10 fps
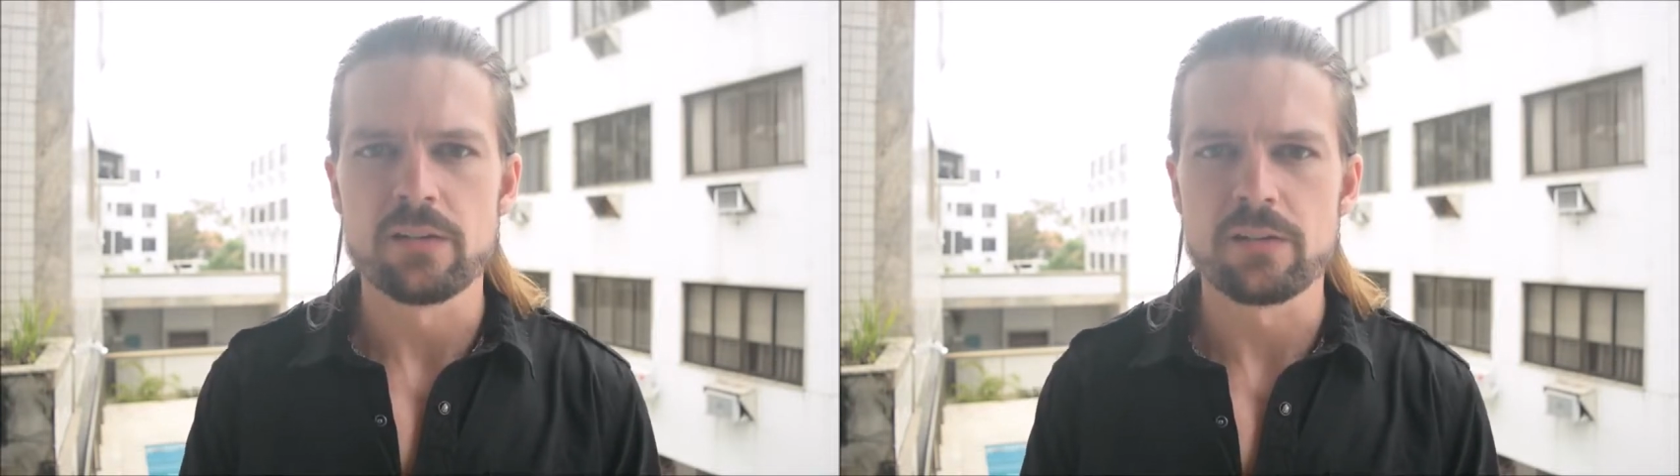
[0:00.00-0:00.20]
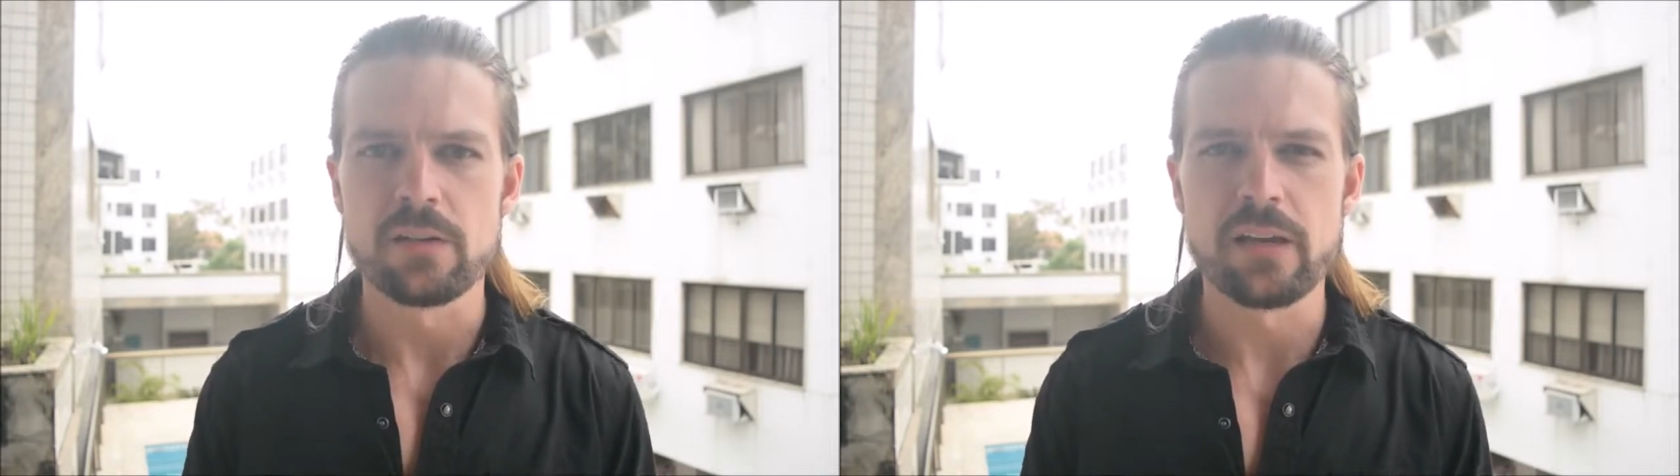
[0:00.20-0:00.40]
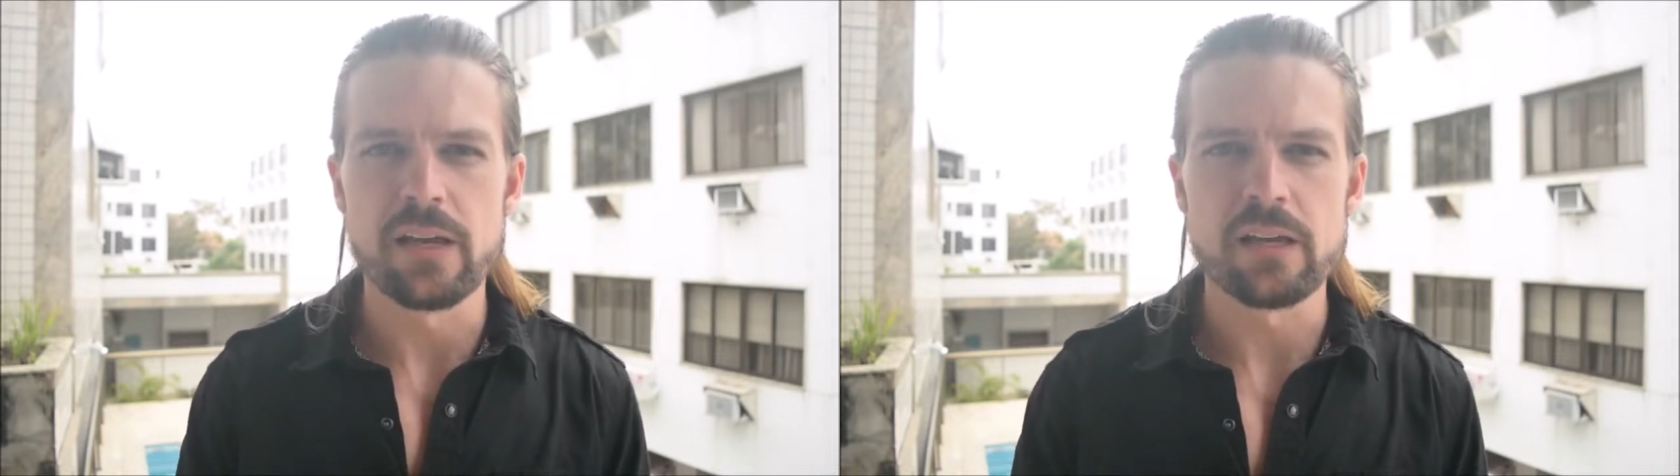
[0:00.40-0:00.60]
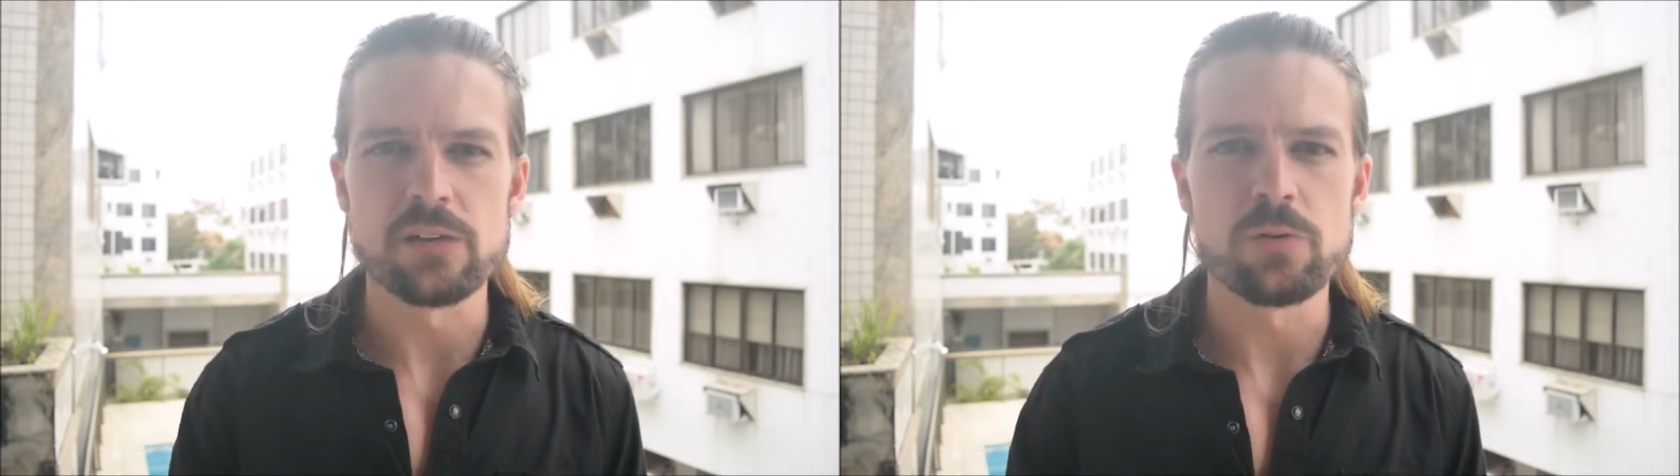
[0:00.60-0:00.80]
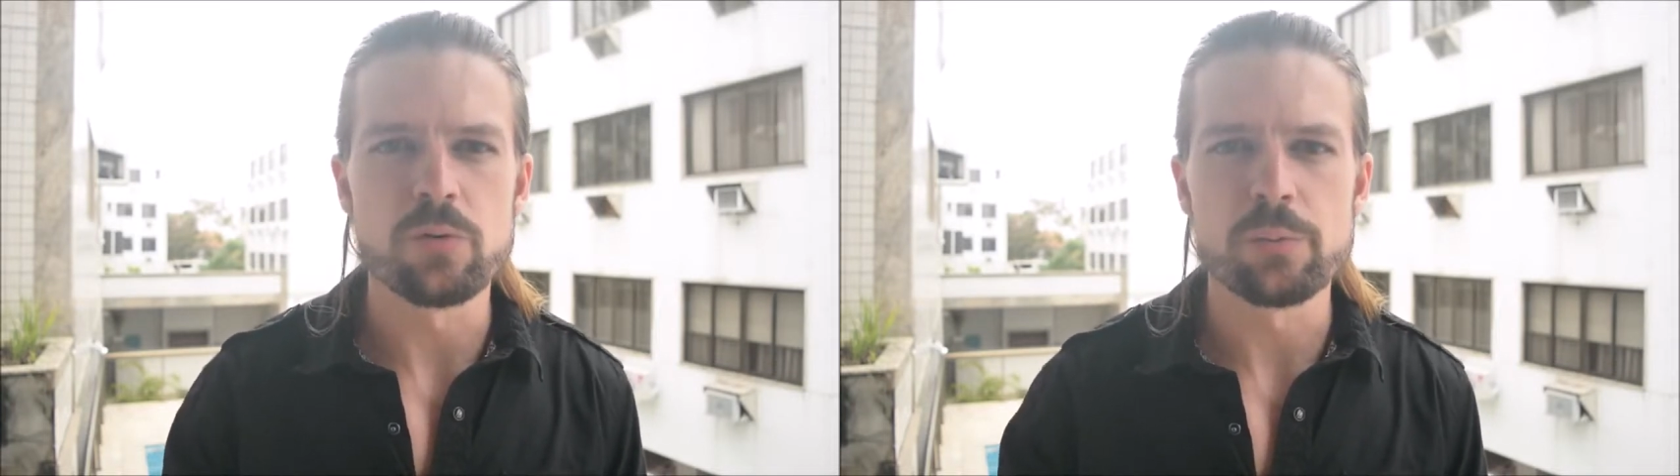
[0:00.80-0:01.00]
Today
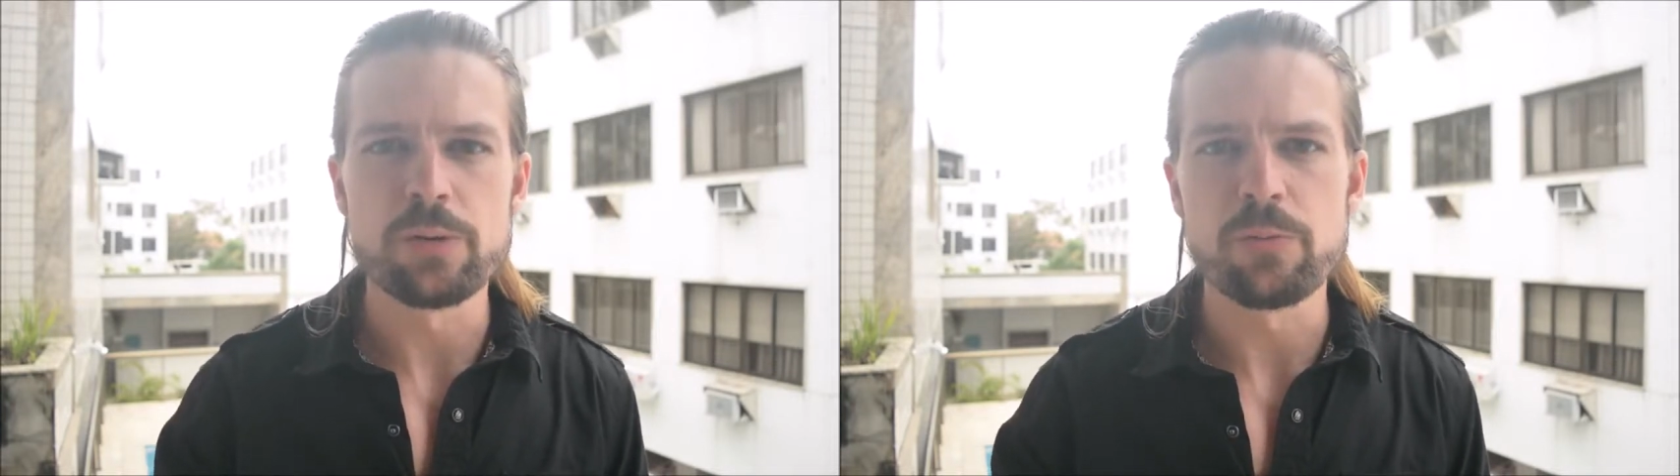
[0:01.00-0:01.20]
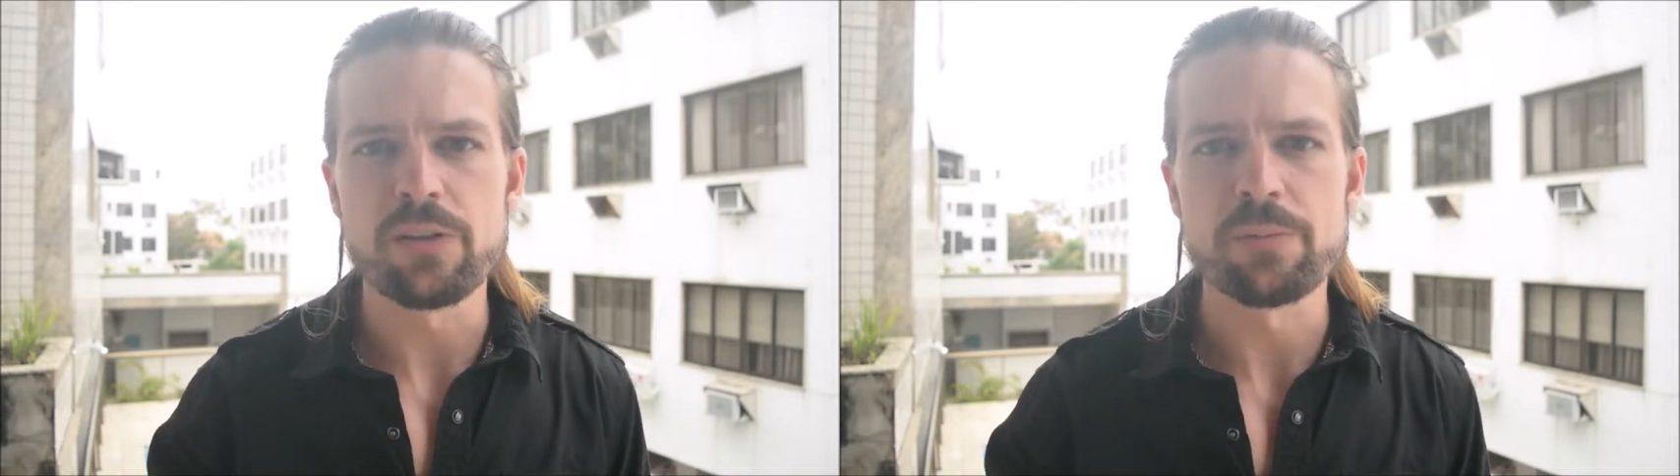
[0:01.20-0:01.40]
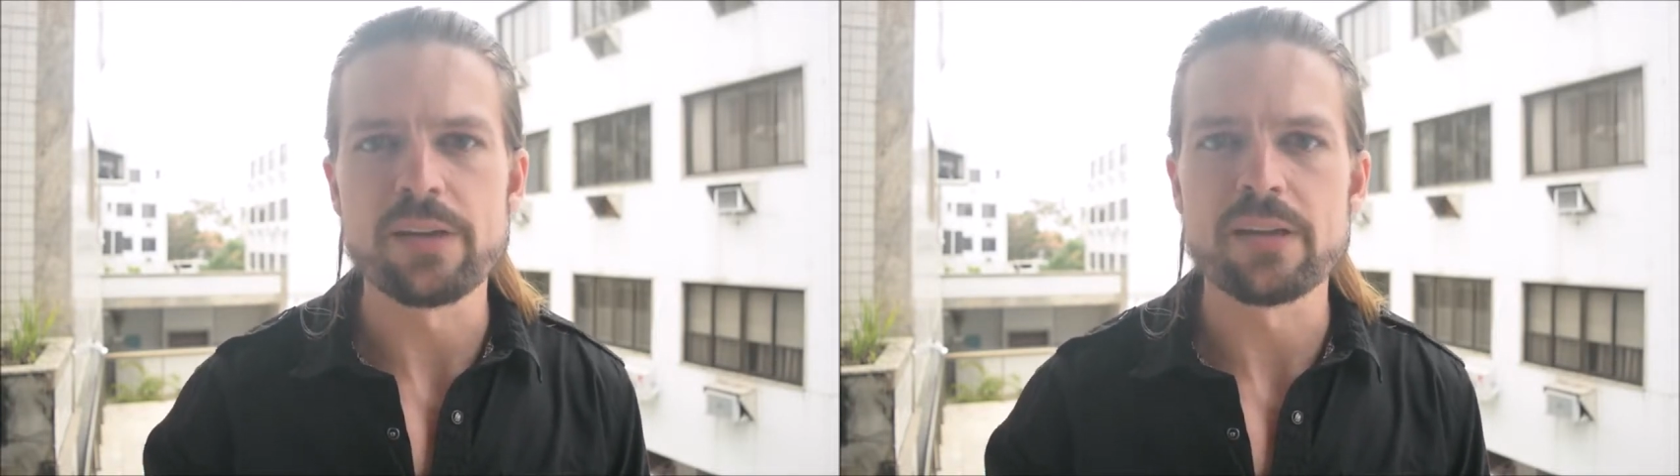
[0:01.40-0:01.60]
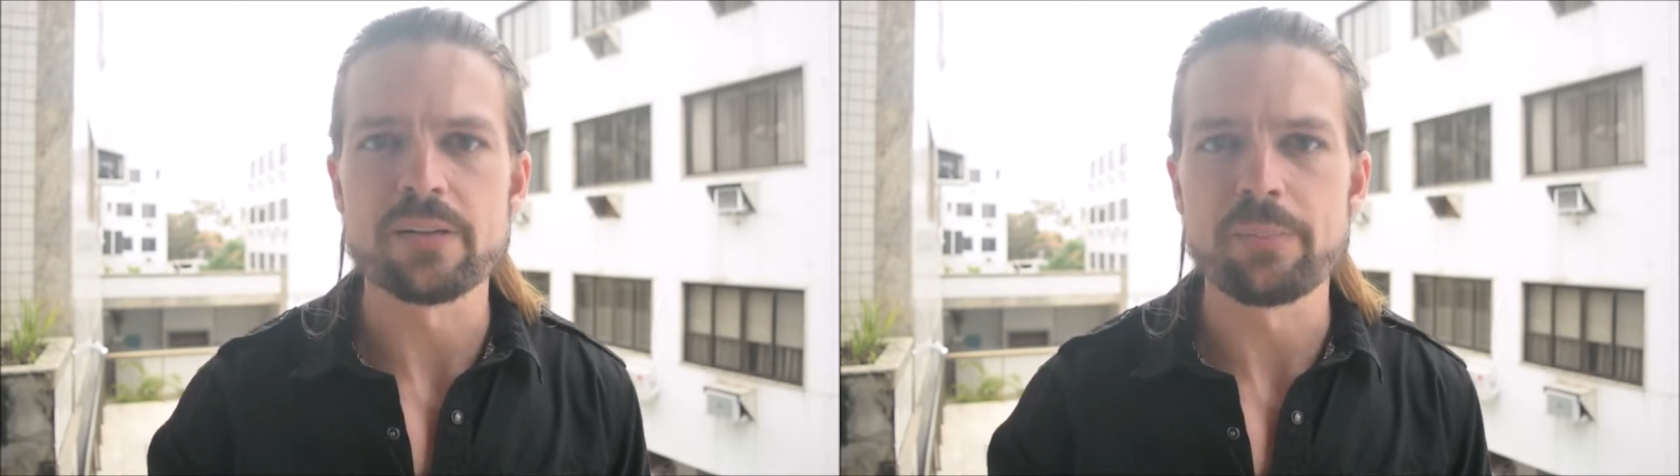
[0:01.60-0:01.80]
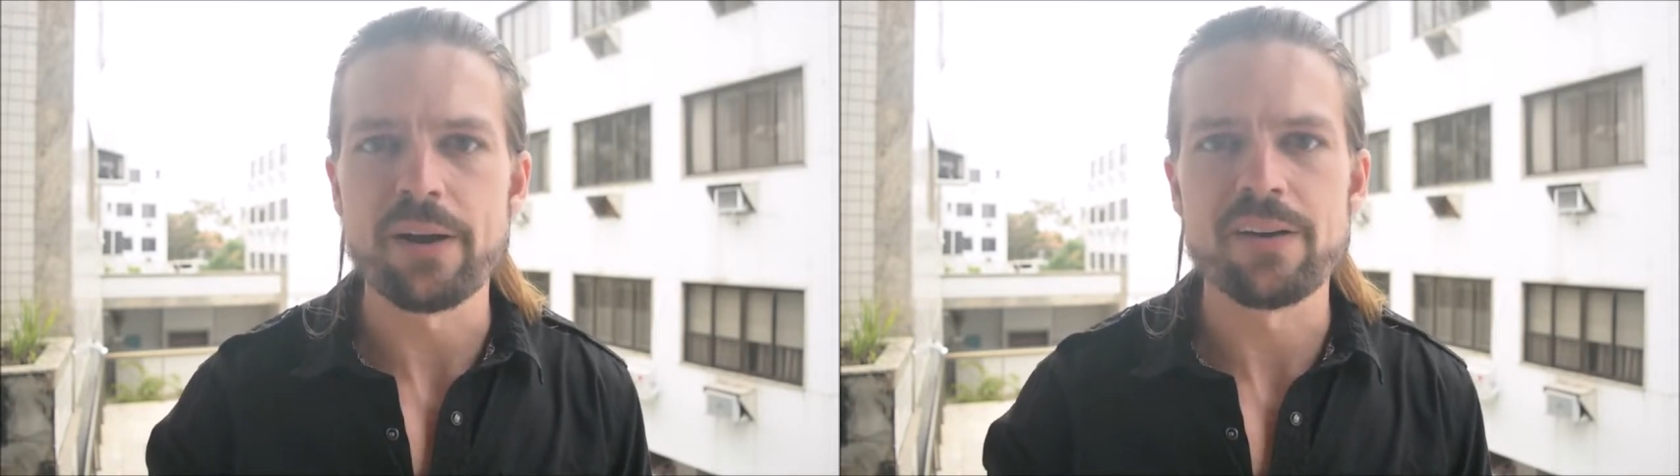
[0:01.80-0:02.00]
you will be with me
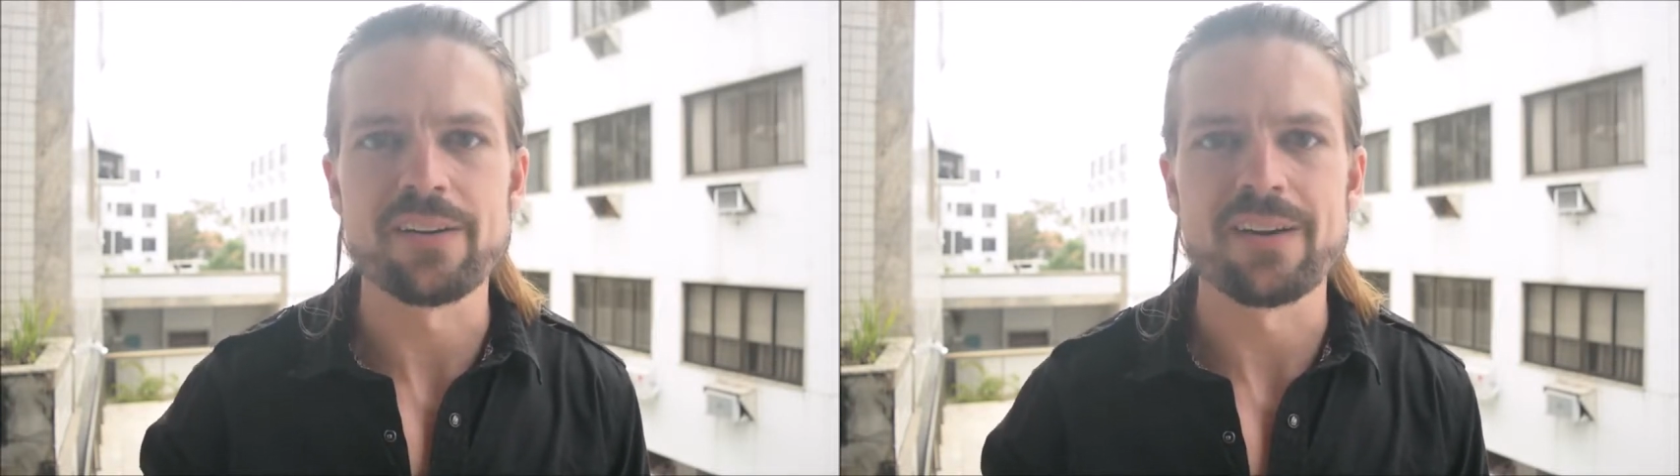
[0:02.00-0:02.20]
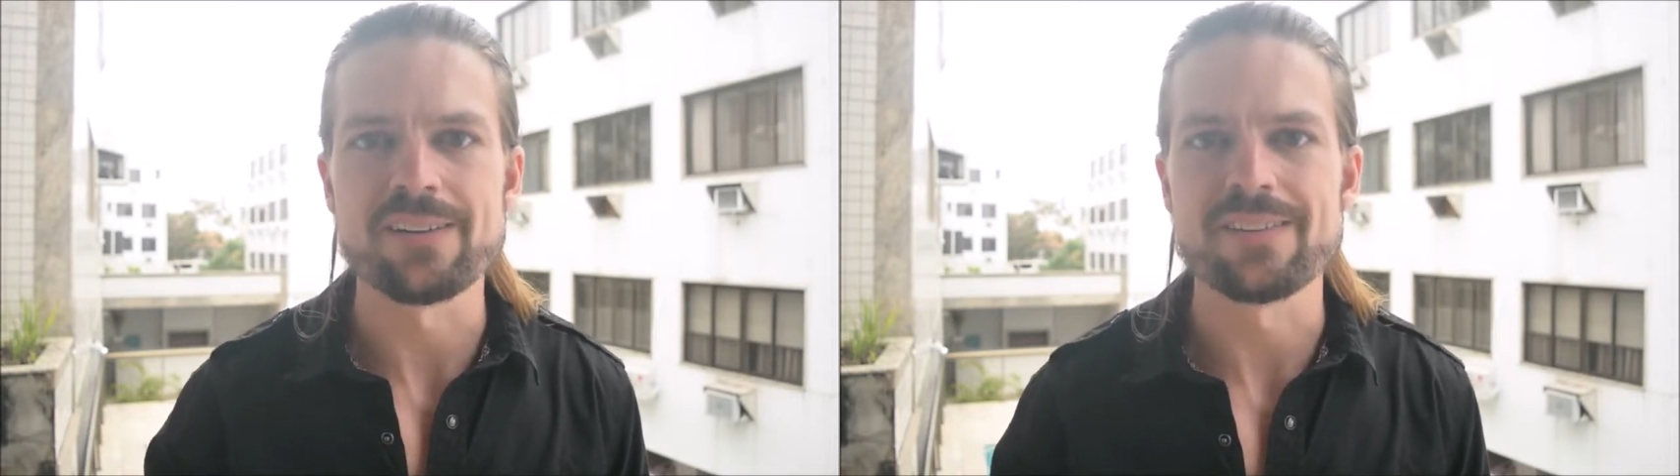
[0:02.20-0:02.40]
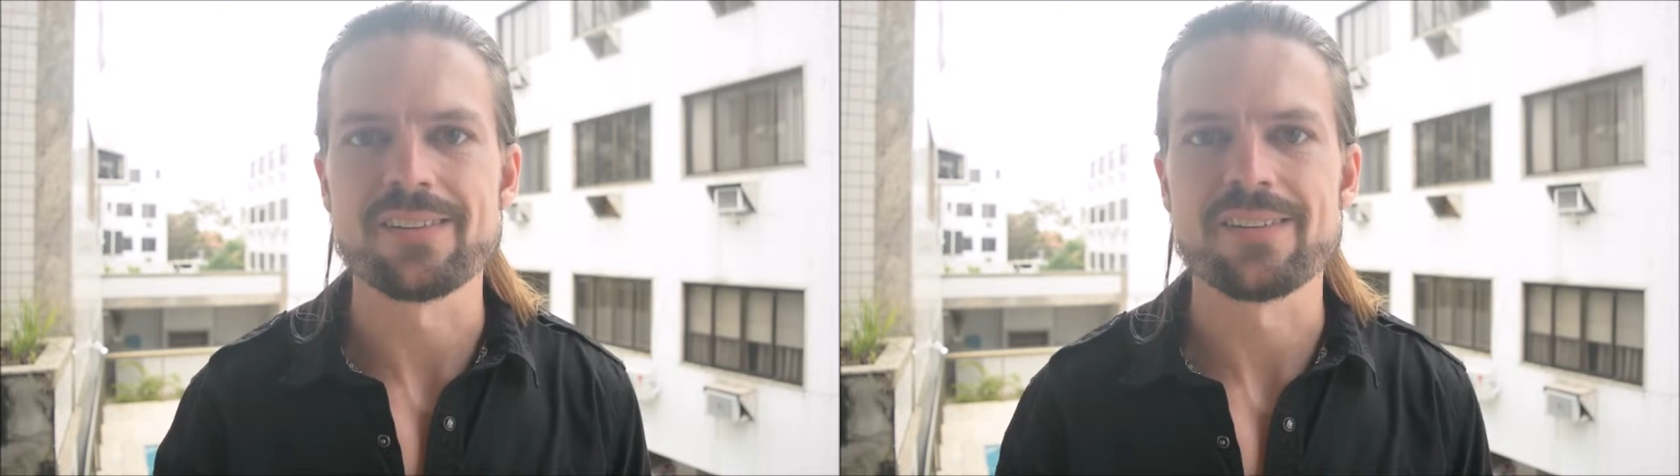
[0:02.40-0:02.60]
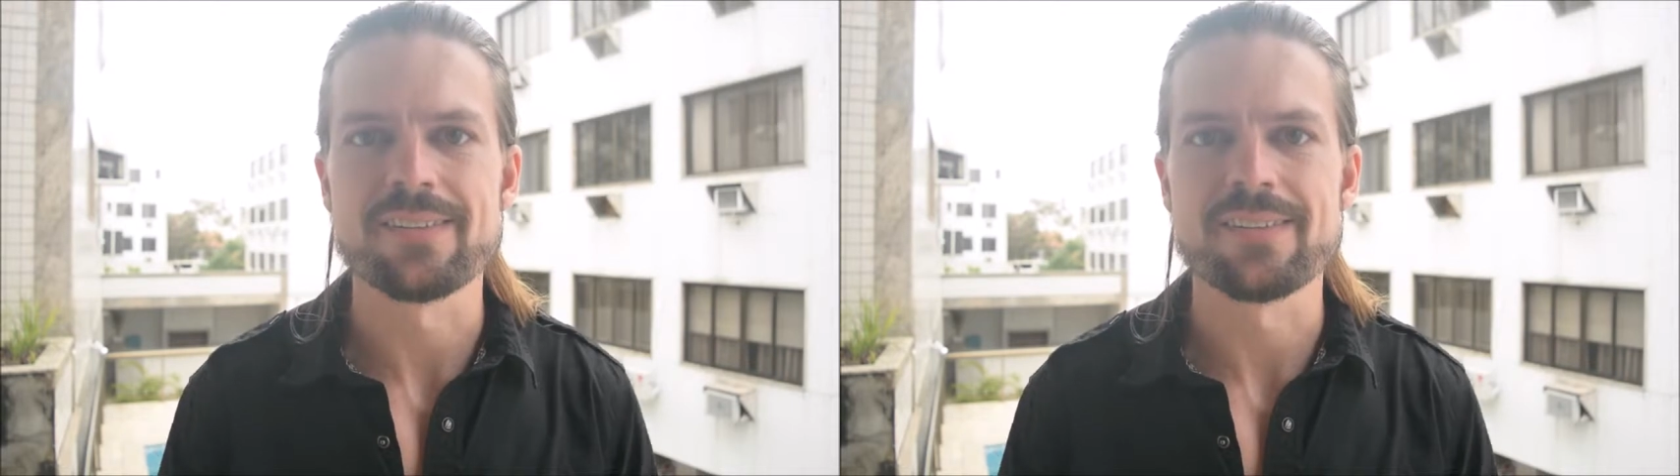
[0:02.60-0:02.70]
in paradise.